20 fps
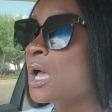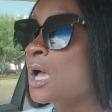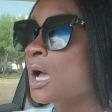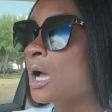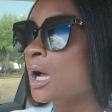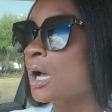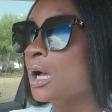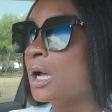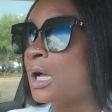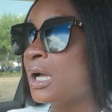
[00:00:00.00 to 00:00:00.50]

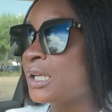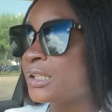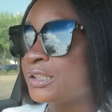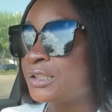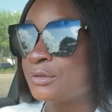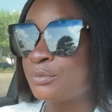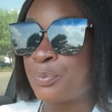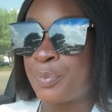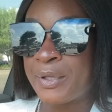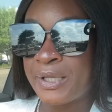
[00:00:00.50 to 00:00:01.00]
uh,
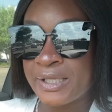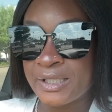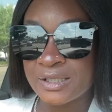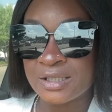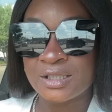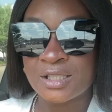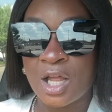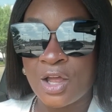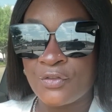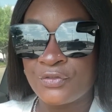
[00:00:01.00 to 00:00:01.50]

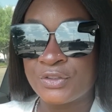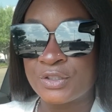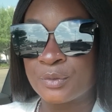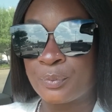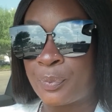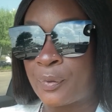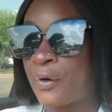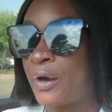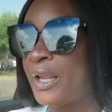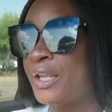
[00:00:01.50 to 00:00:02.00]
pissed off
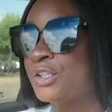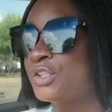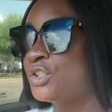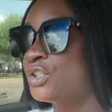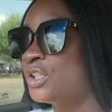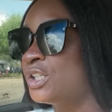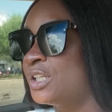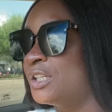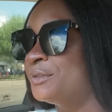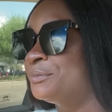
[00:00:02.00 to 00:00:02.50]

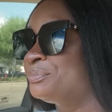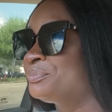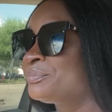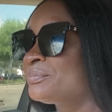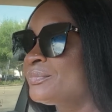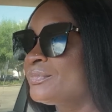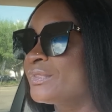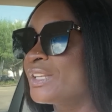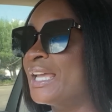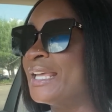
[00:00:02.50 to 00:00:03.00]
depression,
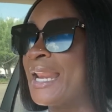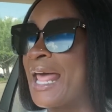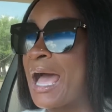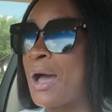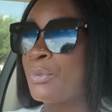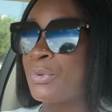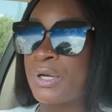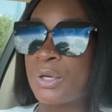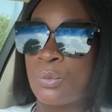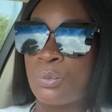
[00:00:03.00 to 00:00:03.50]
and I
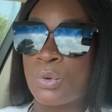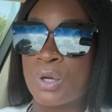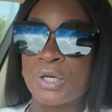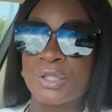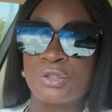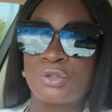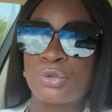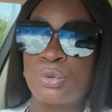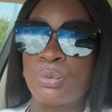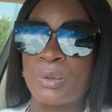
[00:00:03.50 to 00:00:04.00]
wouldn't want to
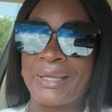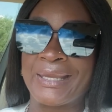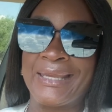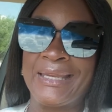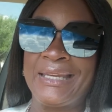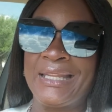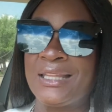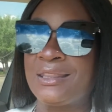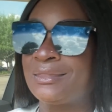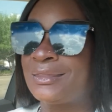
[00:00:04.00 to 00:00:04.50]
do
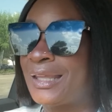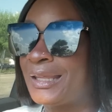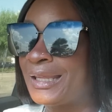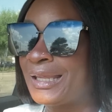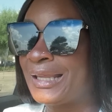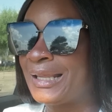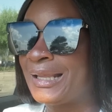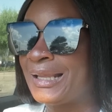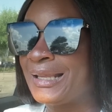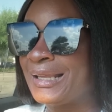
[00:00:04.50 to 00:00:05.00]

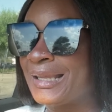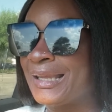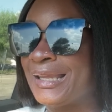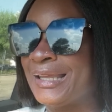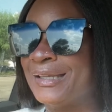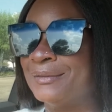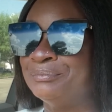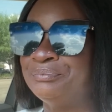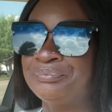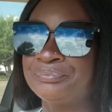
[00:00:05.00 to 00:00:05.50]
anything,
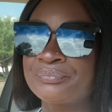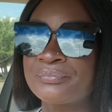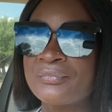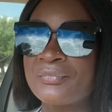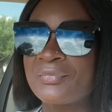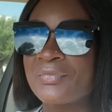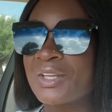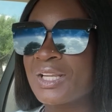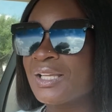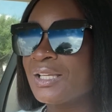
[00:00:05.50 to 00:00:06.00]

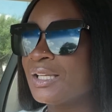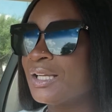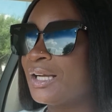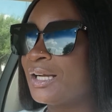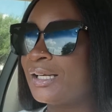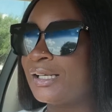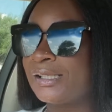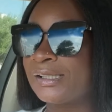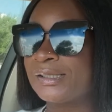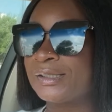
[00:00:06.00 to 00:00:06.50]
and
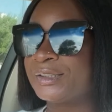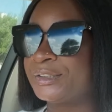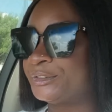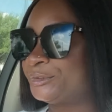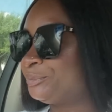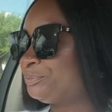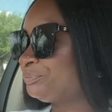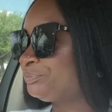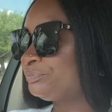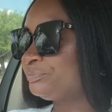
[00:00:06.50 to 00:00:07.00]
uh-uh.
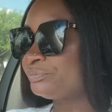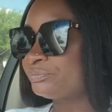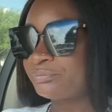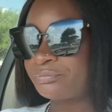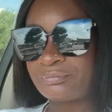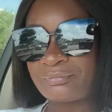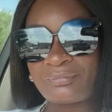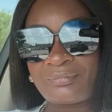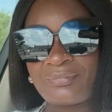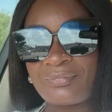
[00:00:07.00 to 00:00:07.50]

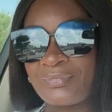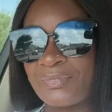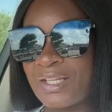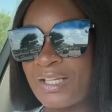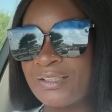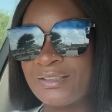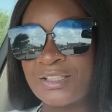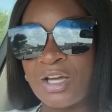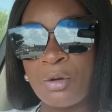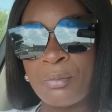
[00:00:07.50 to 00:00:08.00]

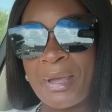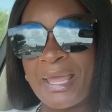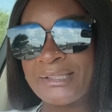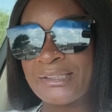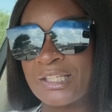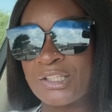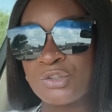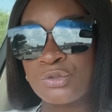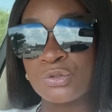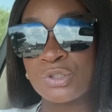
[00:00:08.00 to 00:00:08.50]
Don't make
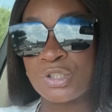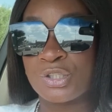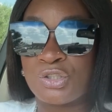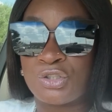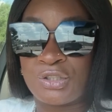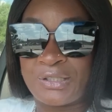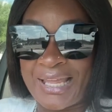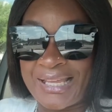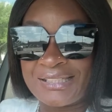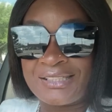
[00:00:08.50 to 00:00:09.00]
that choice.
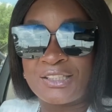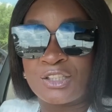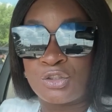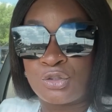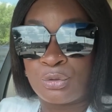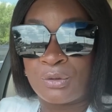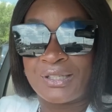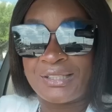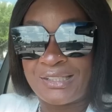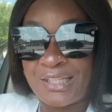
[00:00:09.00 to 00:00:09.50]
That's the
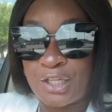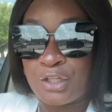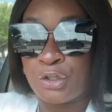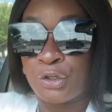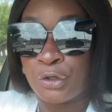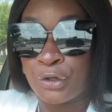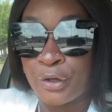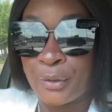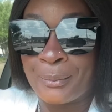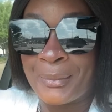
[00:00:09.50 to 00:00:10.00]
choice that
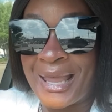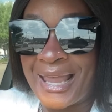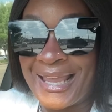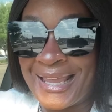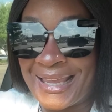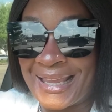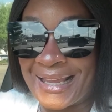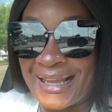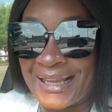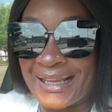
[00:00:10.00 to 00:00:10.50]
you're
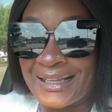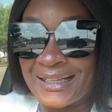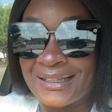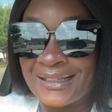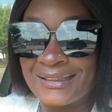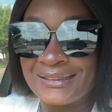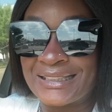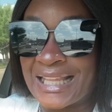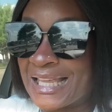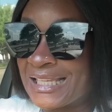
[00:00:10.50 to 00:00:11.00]
making.
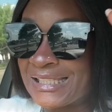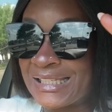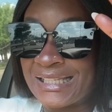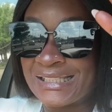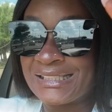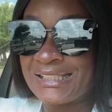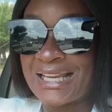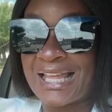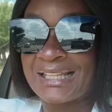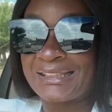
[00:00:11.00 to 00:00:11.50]
That's,
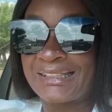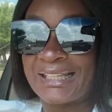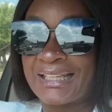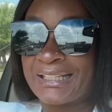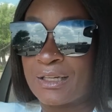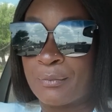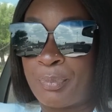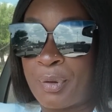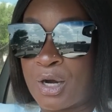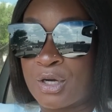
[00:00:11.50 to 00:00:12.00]
it's not
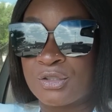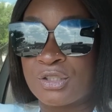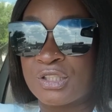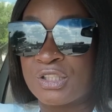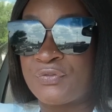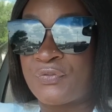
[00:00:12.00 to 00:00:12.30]
that person's